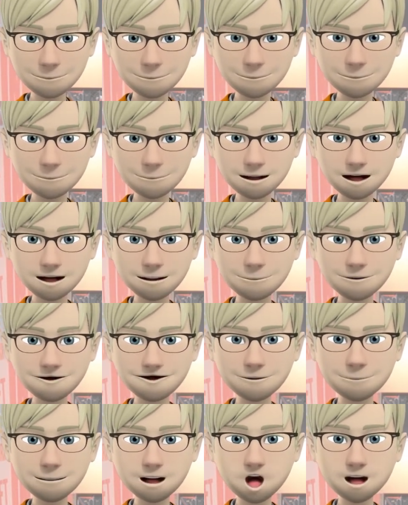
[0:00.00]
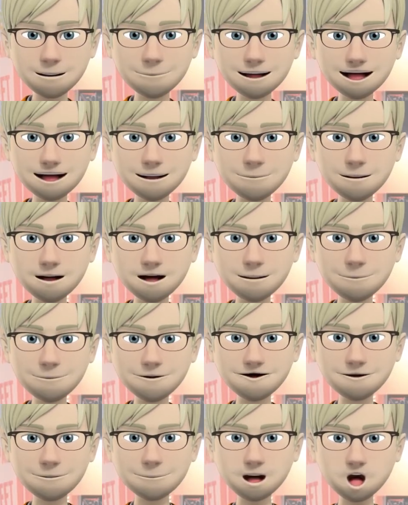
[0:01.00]
2-year premium
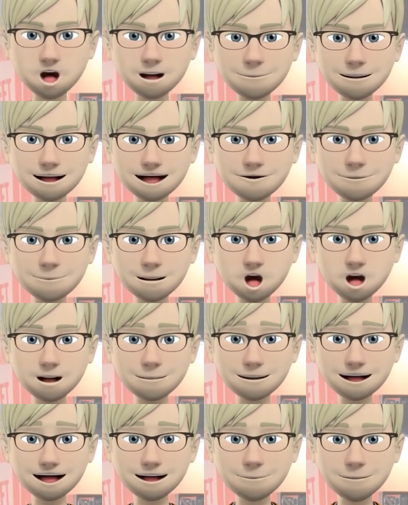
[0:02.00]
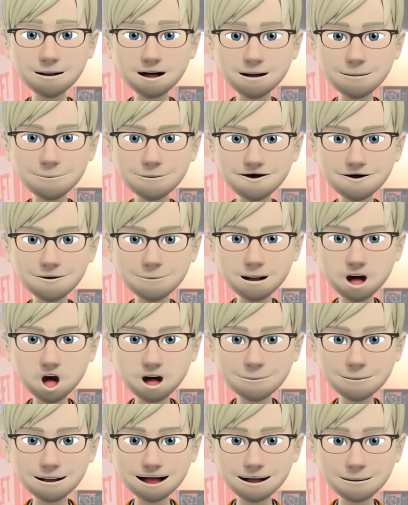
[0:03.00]
warranty with on-site service
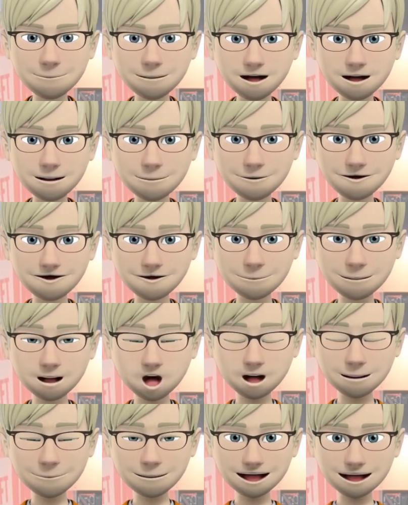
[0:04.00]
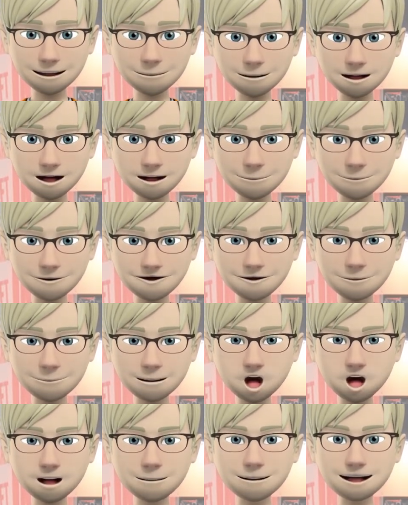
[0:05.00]
included for pickup and delivery of your
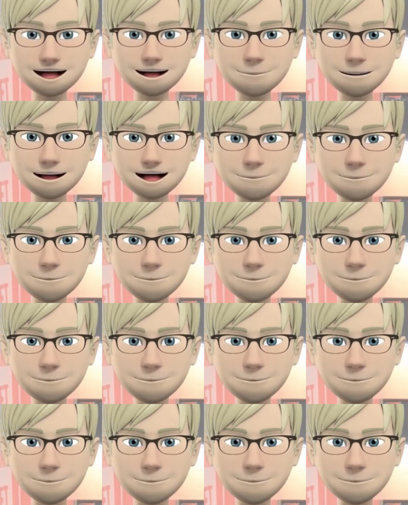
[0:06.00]
generator.